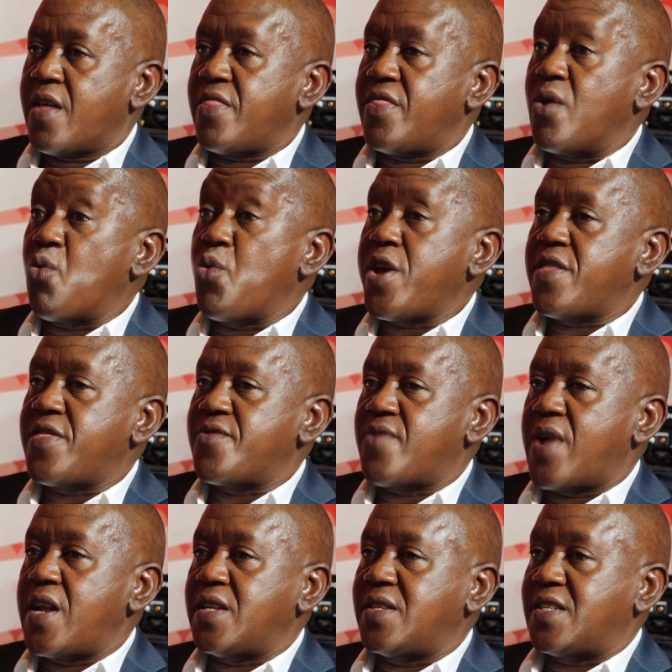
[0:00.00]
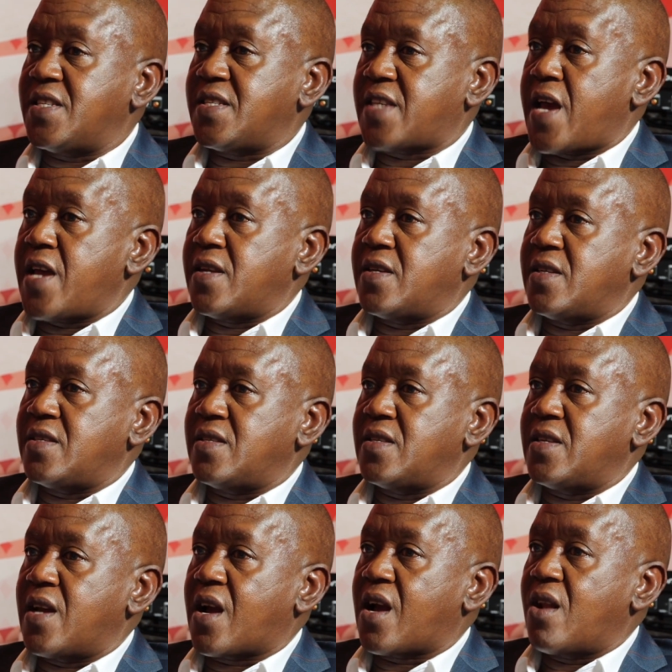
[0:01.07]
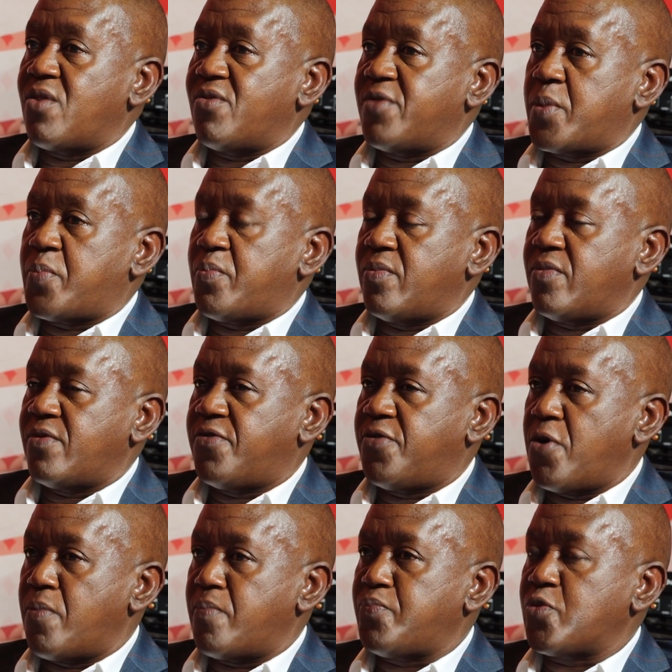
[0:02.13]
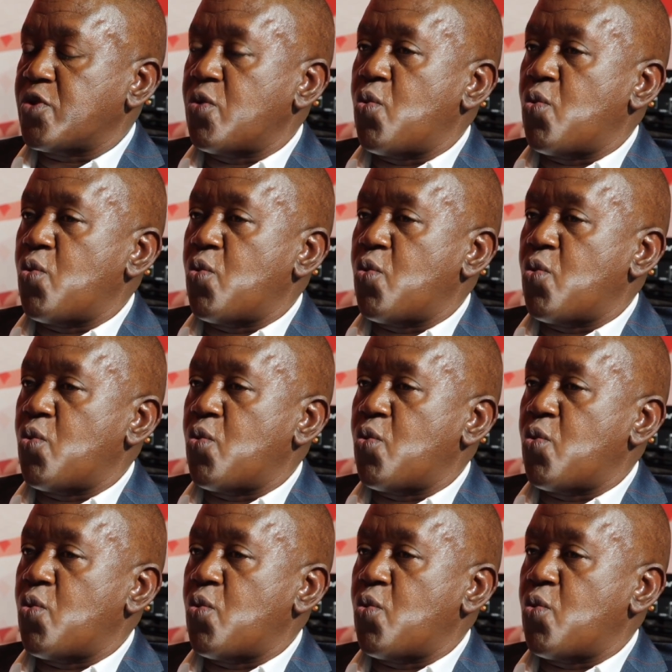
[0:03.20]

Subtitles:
The way the rally is designed is in a clover form,